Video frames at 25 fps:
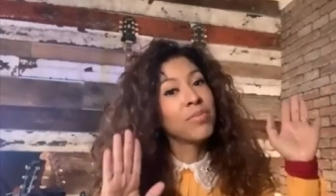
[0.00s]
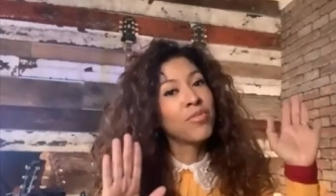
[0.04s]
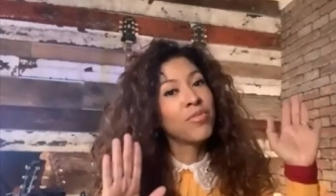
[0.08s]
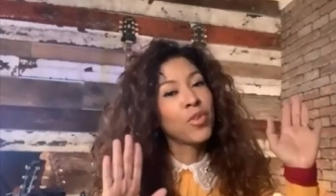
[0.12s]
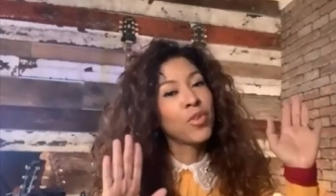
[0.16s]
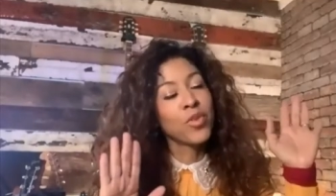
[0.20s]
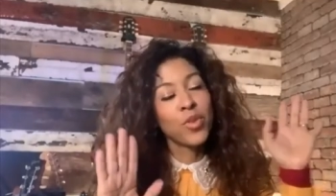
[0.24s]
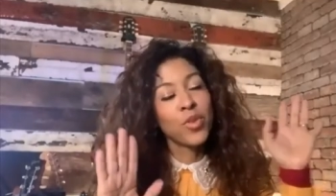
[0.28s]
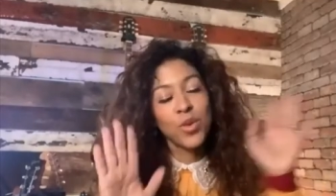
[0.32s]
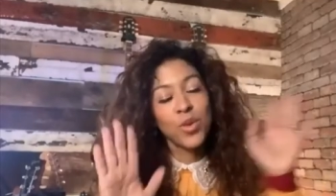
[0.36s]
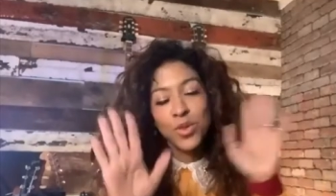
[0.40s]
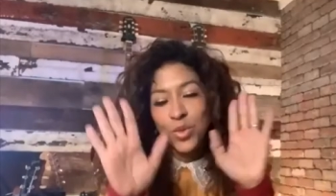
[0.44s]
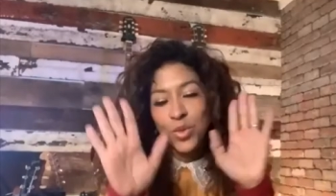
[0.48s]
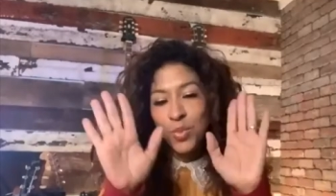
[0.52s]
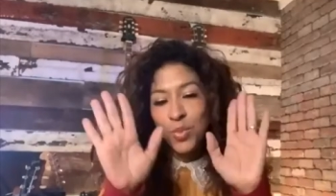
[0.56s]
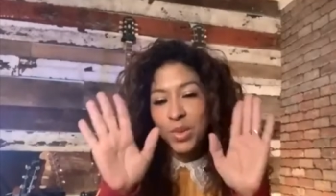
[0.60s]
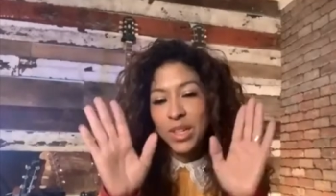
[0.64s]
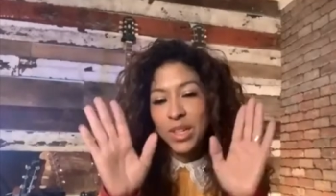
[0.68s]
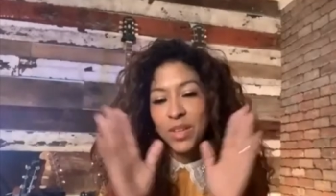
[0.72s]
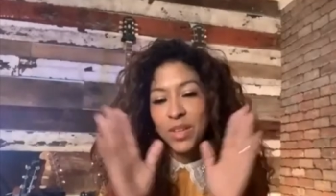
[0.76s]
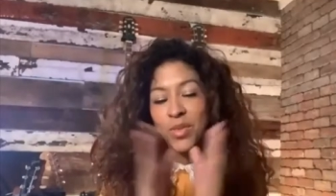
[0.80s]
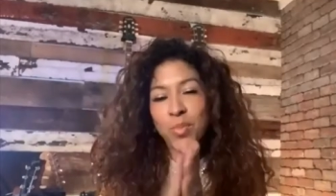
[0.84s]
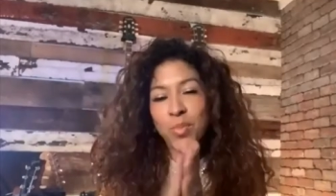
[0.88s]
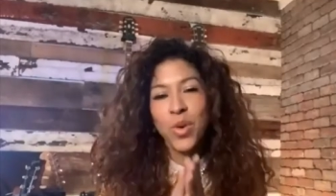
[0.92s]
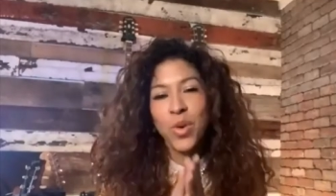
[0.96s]
For those who
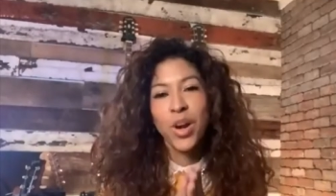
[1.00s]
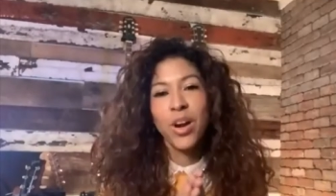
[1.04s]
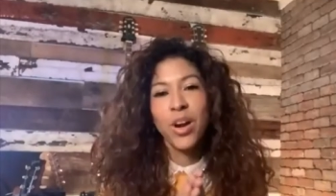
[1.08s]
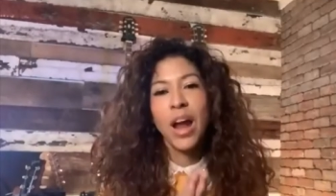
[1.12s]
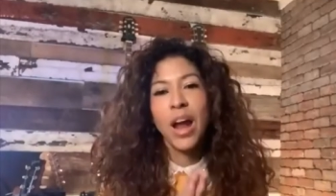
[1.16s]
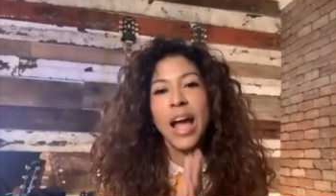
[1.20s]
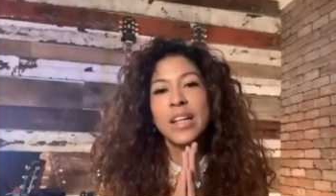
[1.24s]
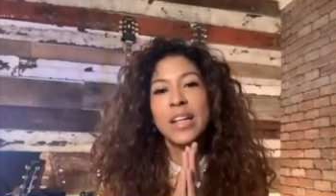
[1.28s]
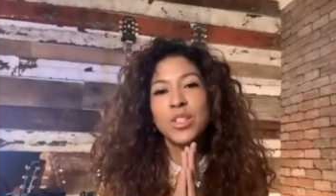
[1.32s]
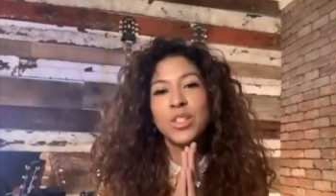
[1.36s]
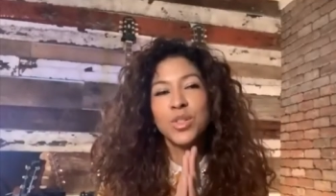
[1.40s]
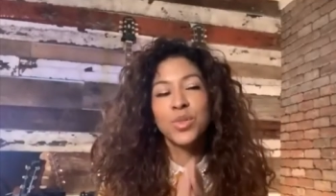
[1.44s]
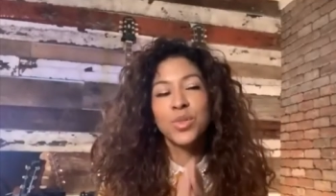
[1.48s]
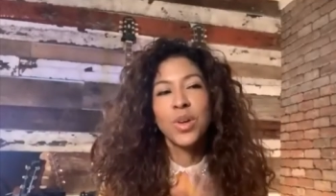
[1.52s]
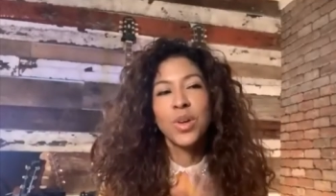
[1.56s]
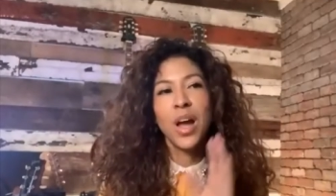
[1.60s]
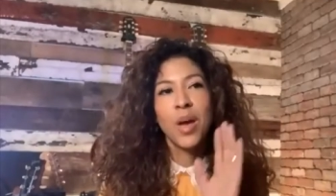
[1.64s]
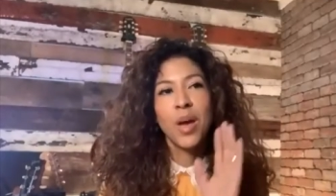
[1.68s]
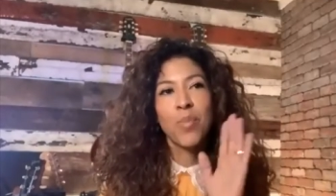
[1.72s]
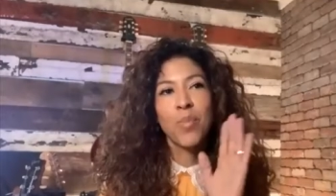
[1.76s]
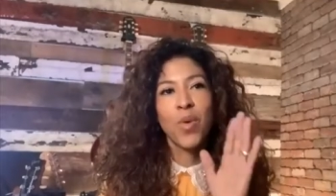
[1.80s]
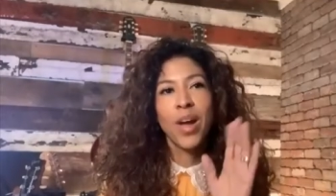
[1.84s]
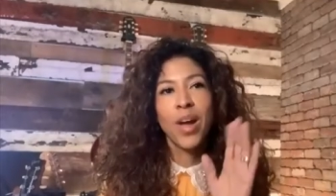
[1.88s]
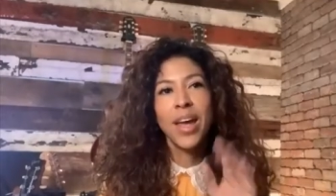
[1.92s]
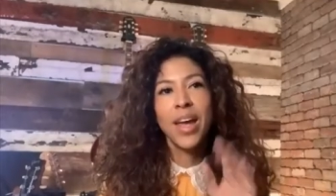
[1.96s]
believe in prayer, I do. I
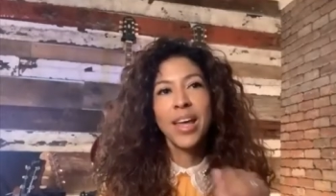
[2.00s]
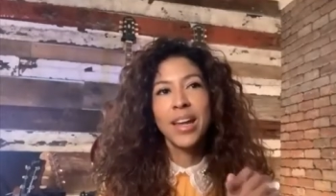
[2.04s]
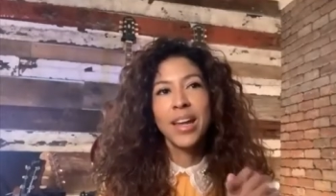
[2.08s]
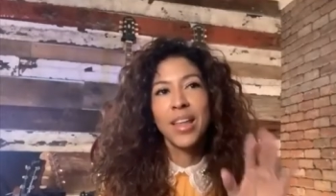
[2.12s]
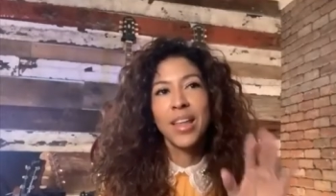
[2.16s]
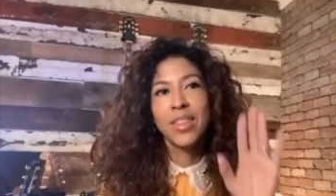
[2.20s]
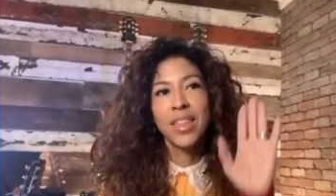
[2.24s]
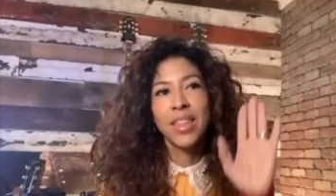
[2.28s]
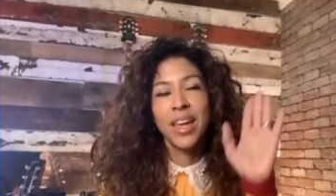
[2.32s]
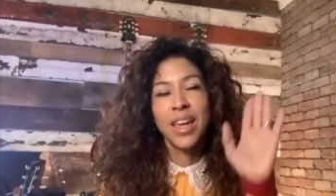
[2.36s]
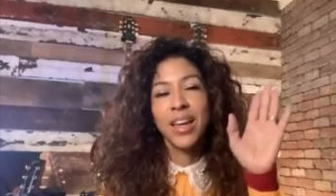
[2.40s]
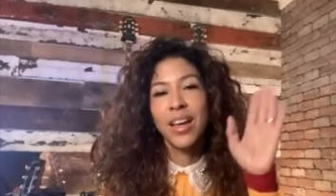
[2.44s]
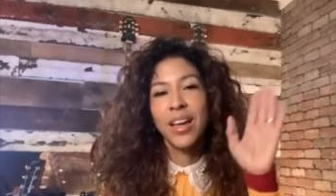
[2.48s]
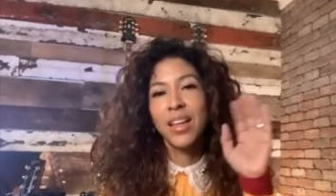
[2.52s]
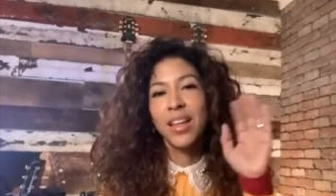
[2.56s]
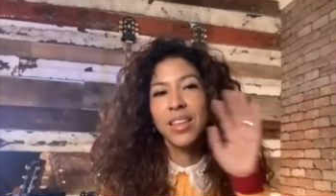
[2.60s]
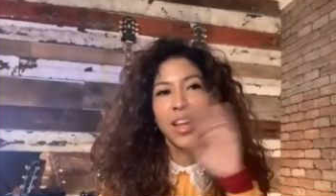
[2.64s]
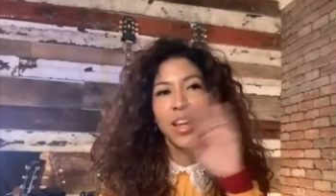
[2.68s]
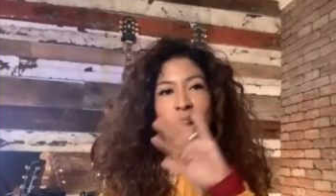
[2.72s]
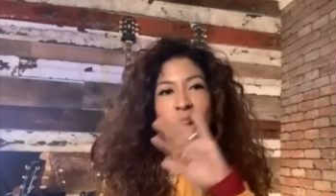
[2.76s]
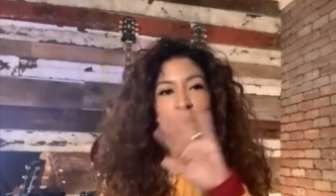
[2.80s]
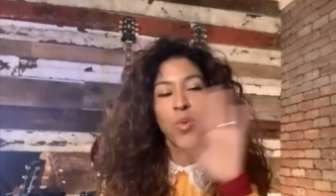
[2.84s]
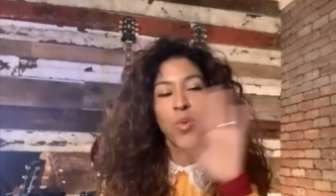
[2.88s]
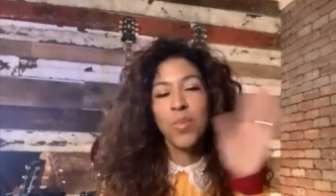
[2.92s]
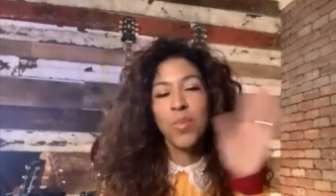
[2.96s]
pray and I thank God
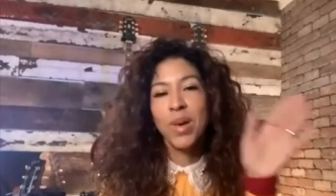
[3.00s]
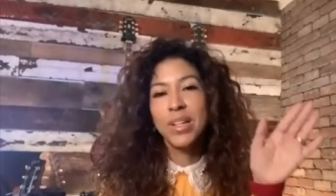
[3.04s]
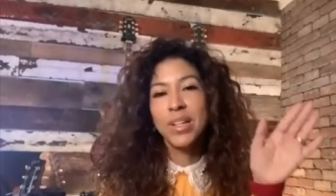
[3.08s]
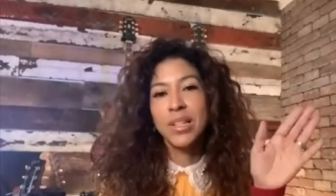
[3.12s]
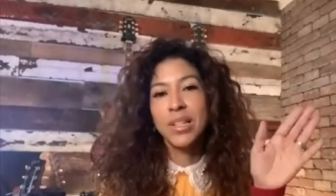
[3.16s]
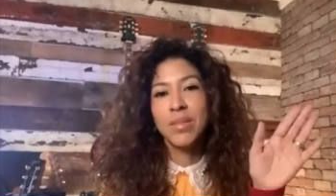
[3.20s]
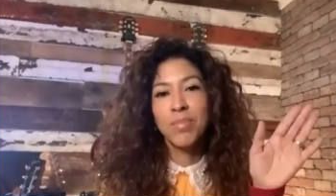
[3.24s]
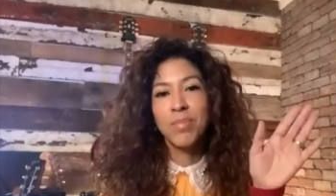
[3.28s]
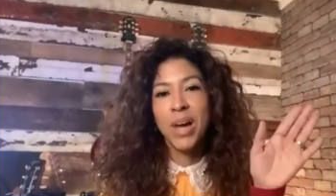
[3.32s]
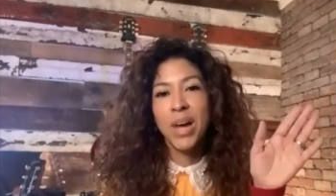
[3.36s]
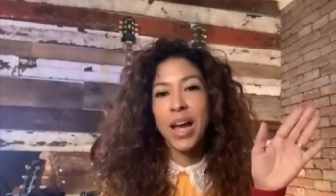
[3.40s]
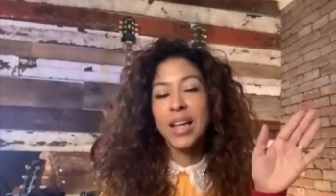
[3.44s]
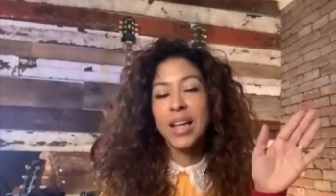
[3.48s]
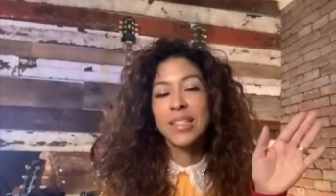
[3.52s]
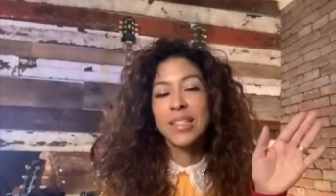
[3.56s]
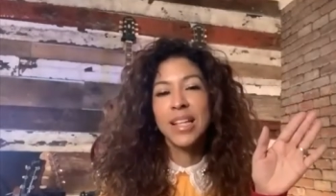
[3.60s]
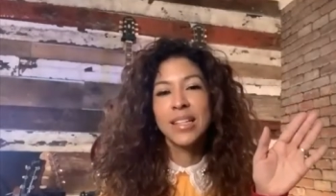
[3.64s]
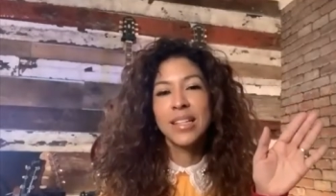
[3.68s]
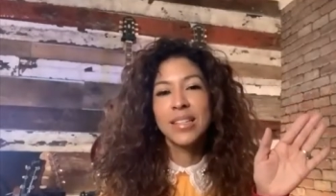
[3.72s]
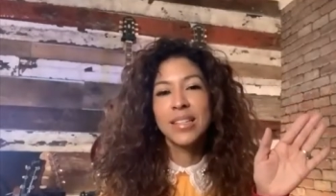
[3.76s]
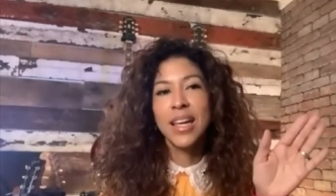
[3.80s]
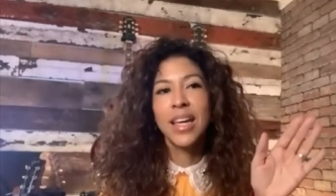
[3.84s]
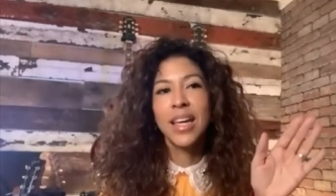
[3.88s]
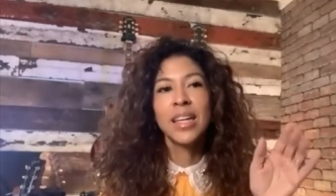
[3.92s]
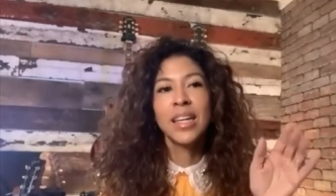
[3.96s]
that I opened my eyes
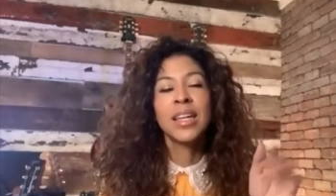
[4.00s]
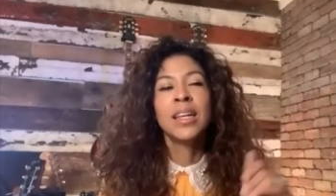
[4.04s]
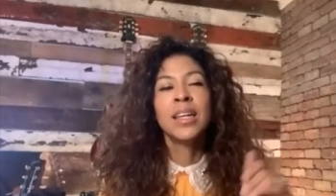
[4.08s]
that day.